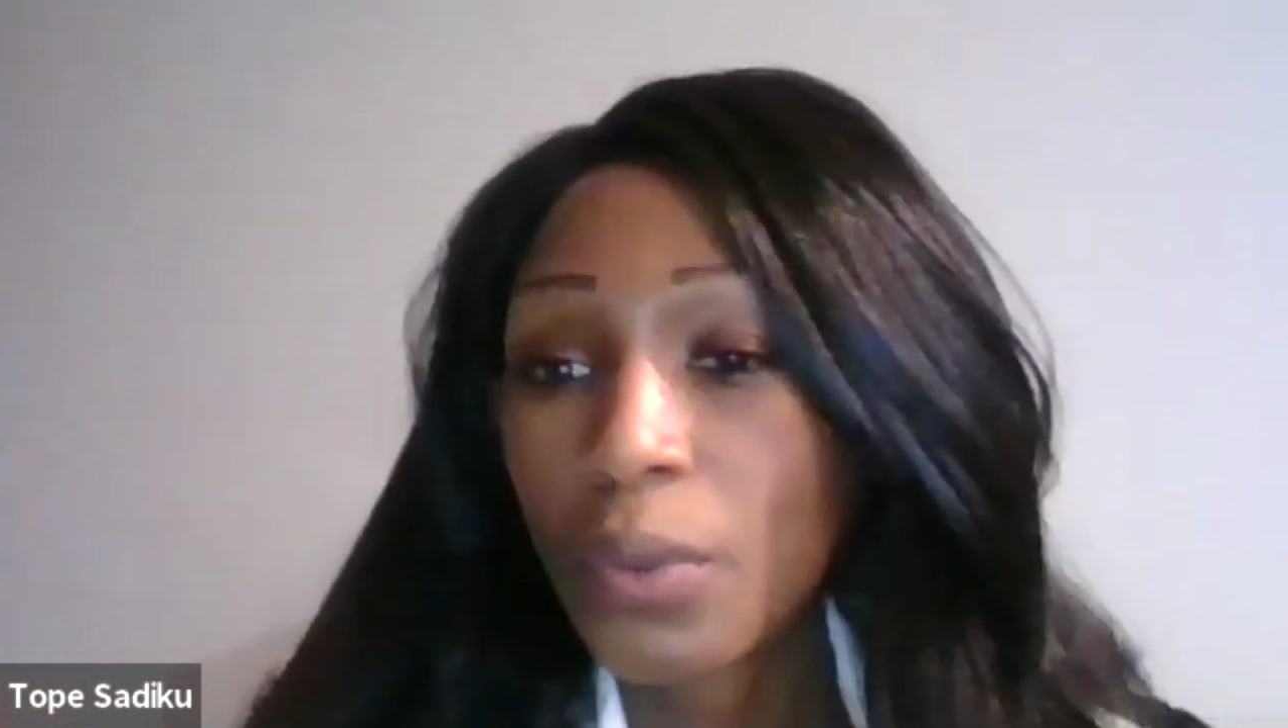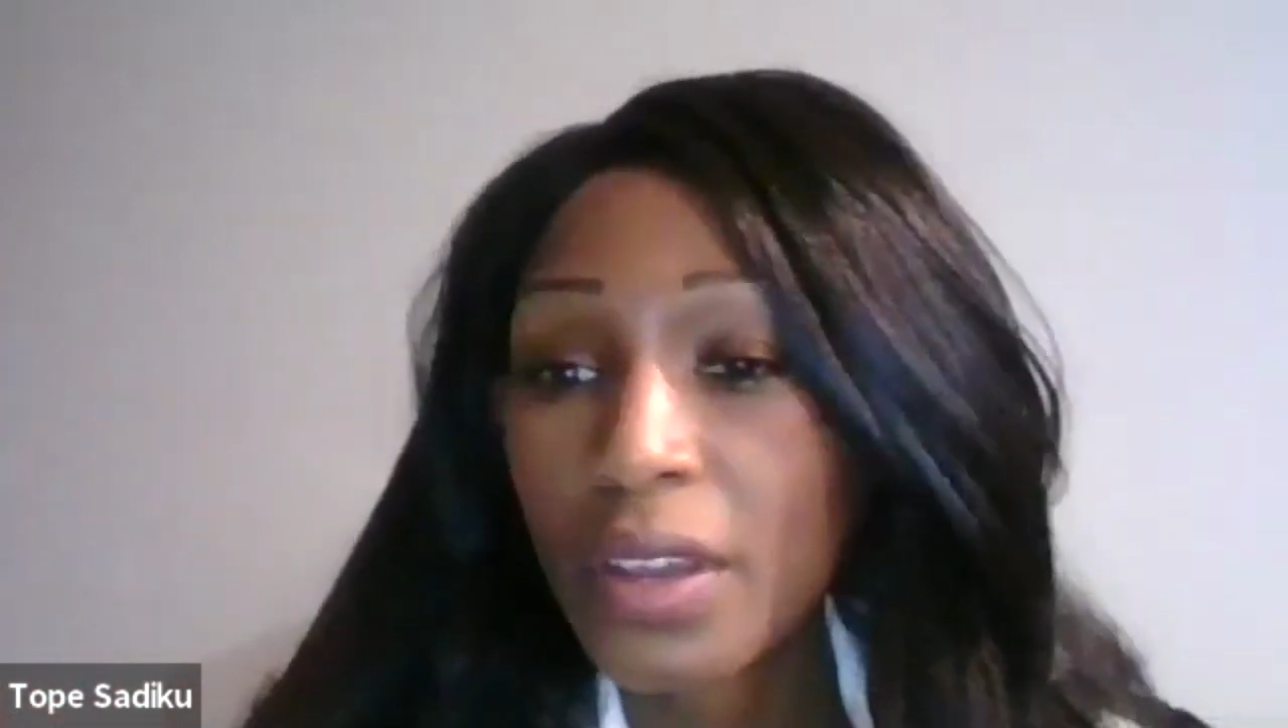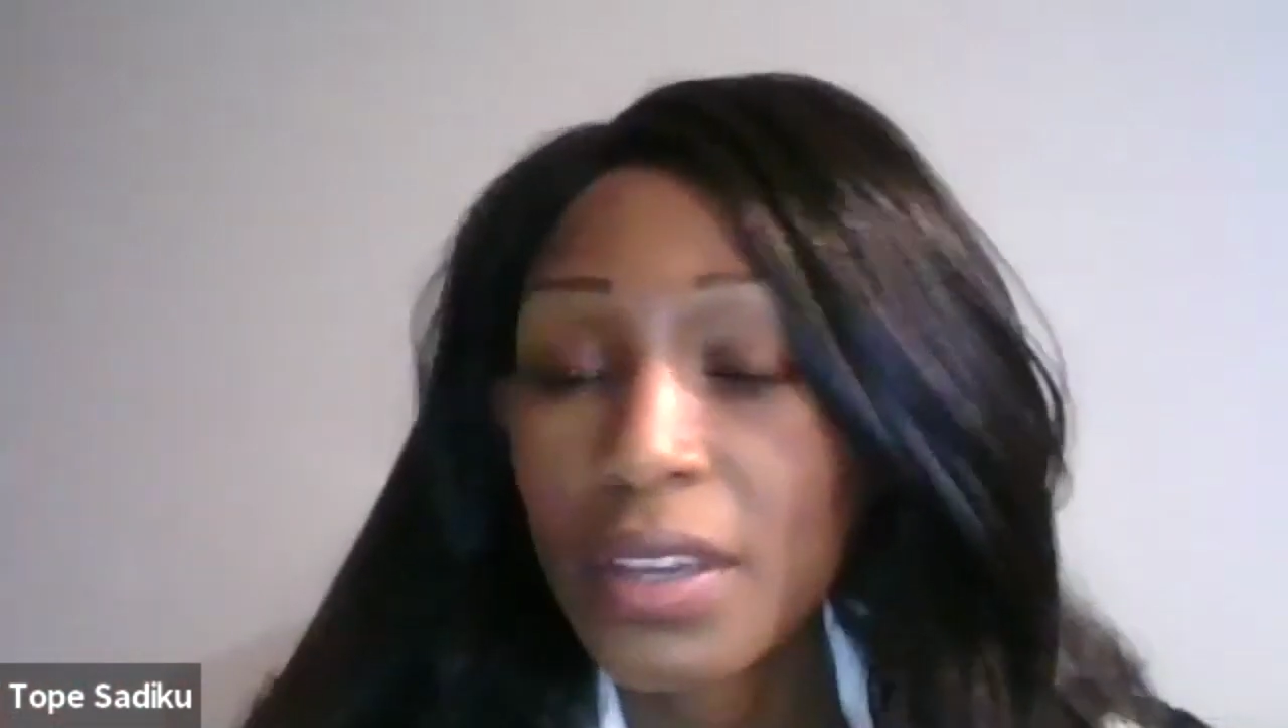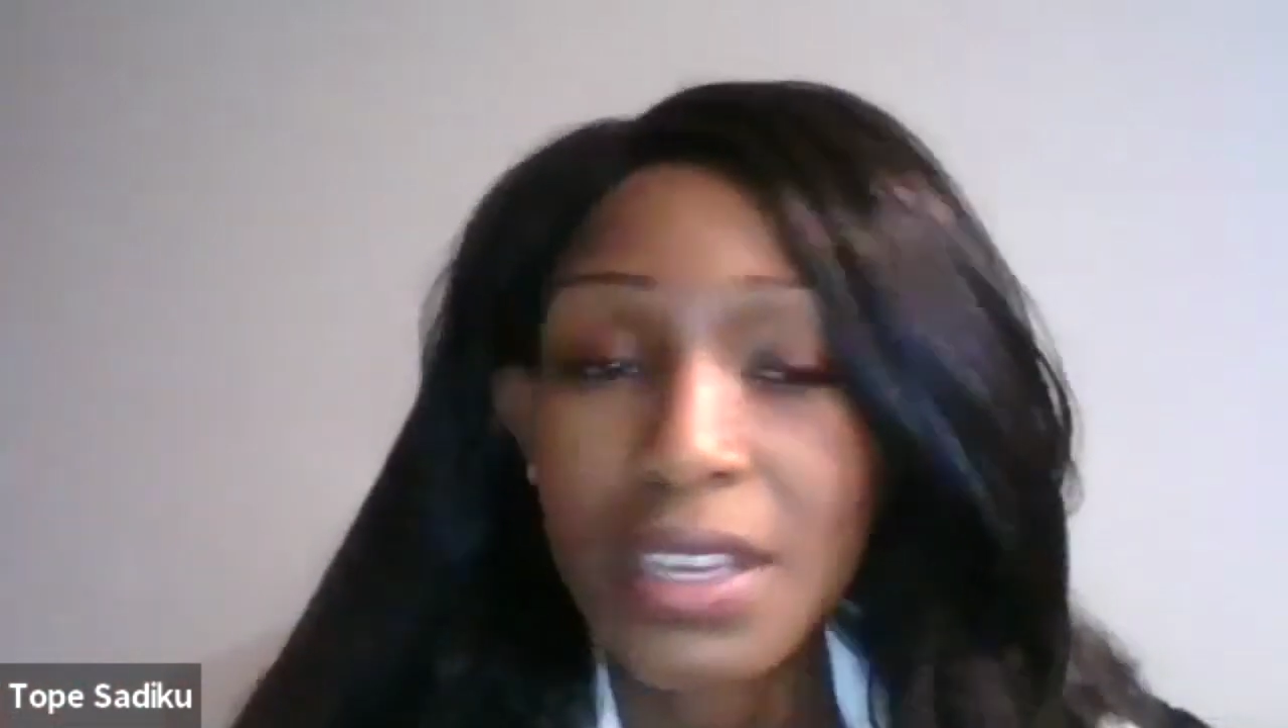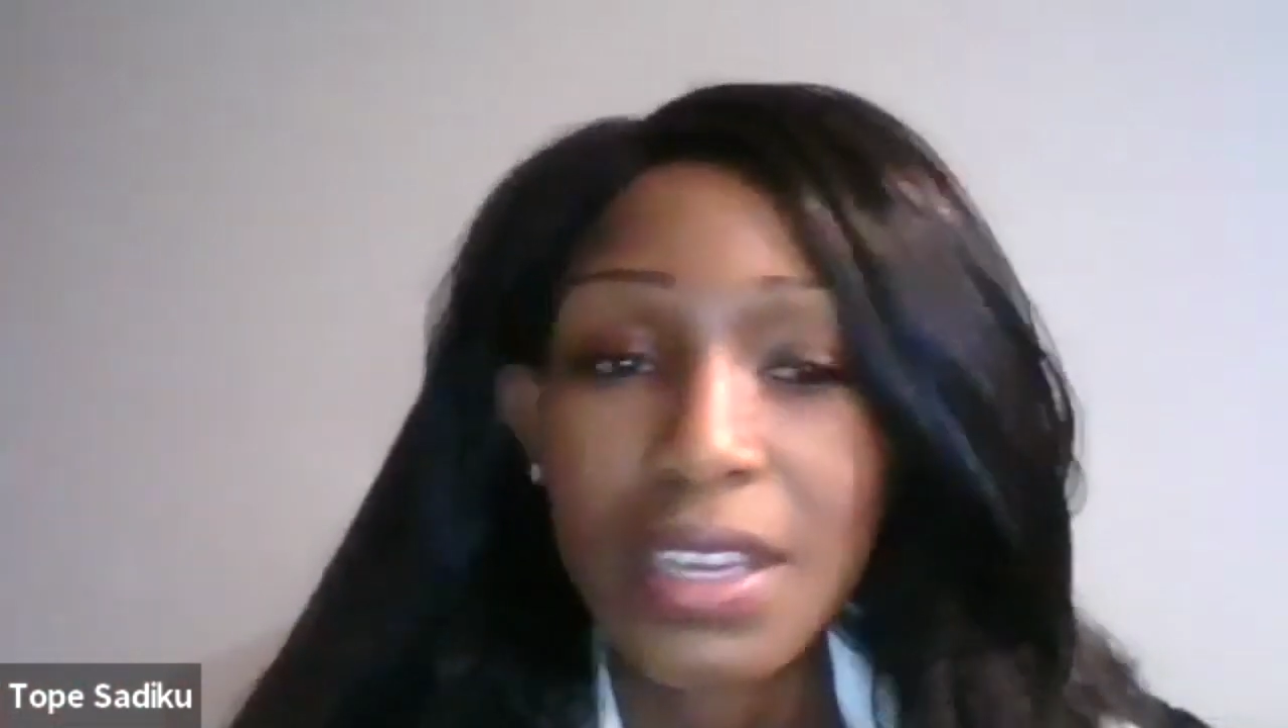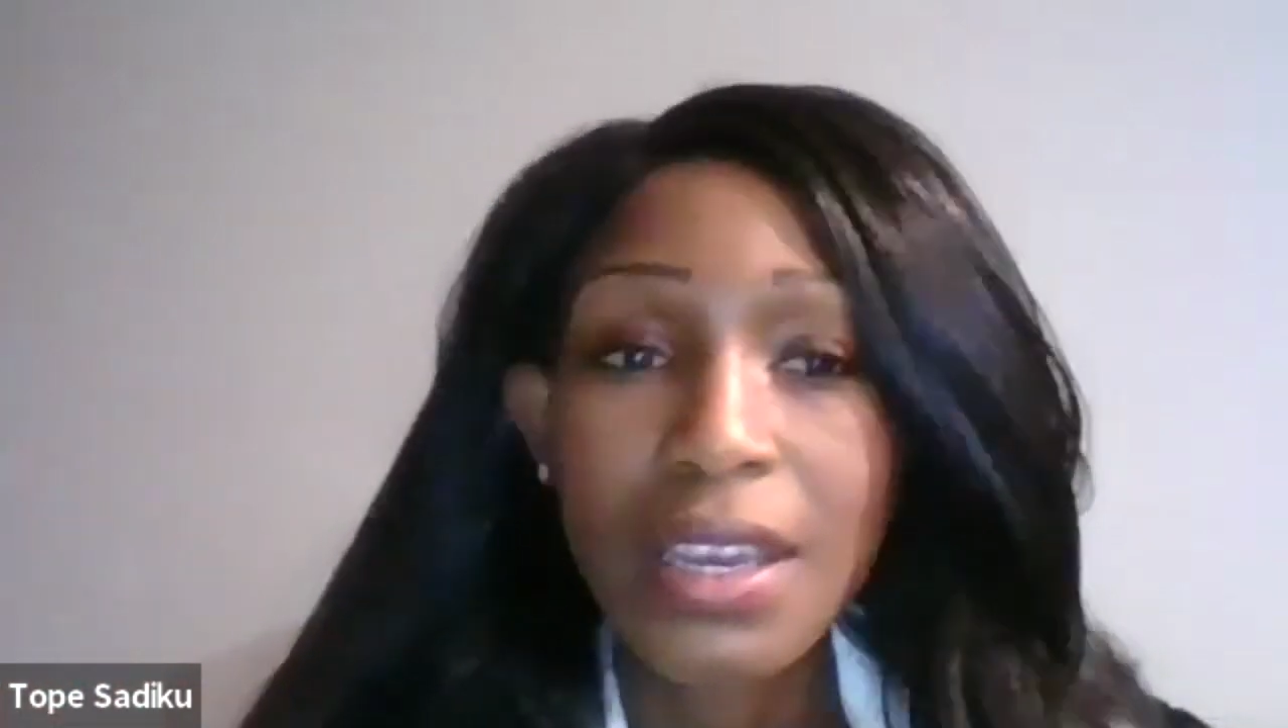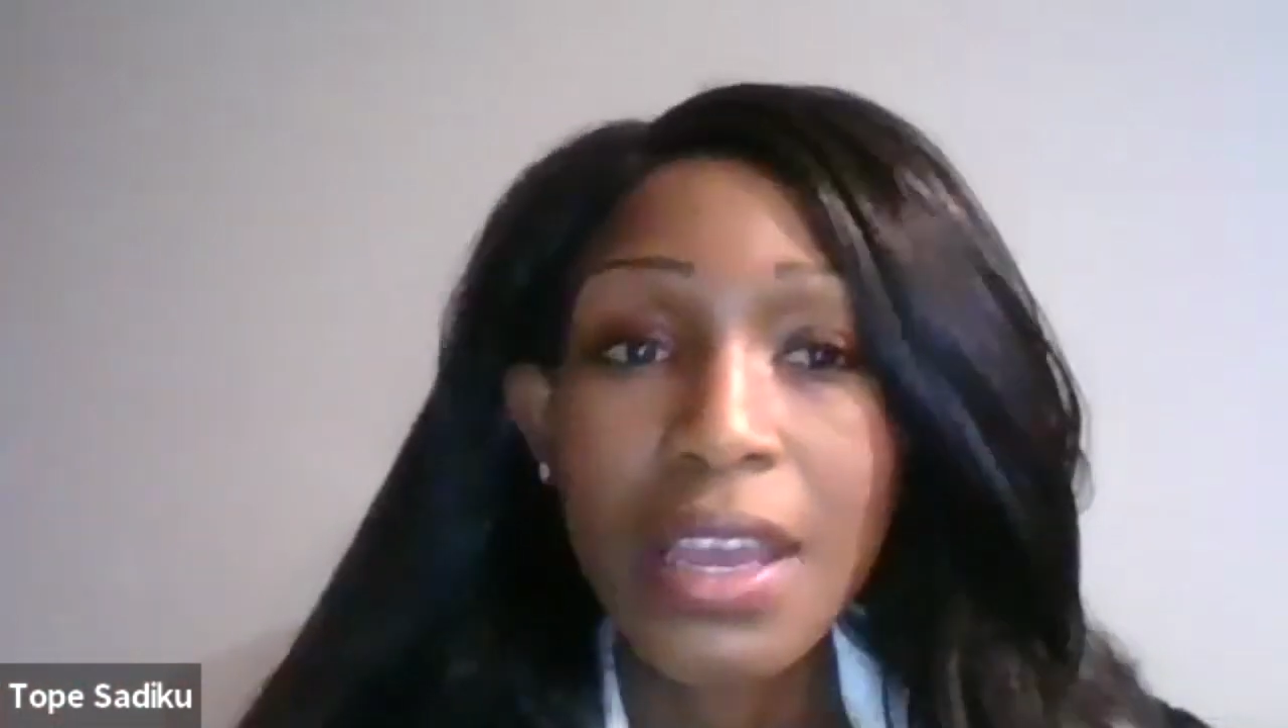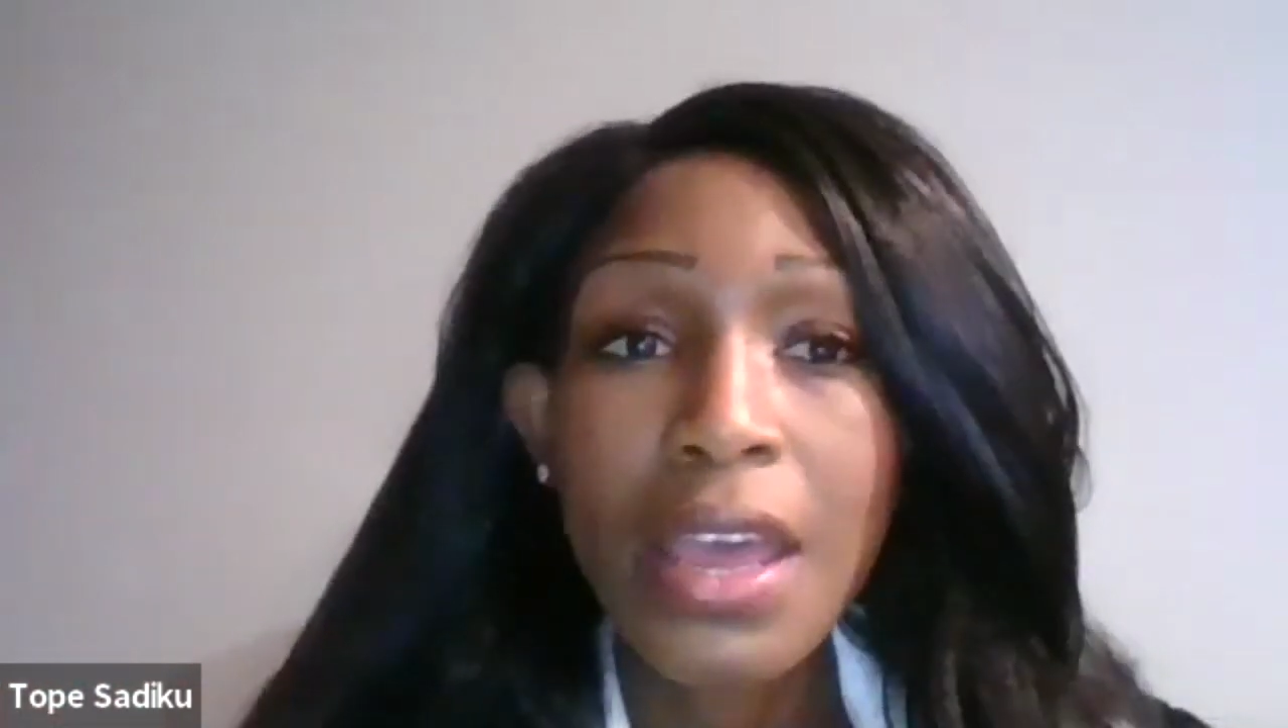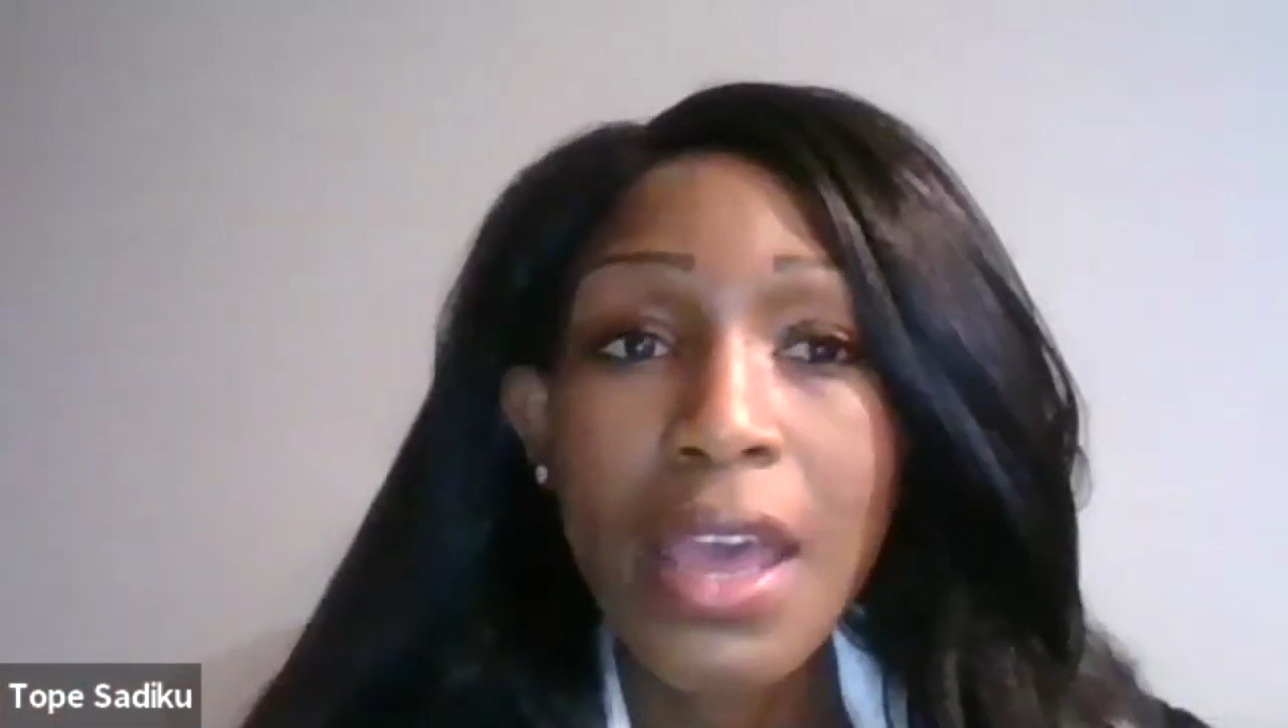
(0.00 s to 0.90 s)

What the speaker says: working.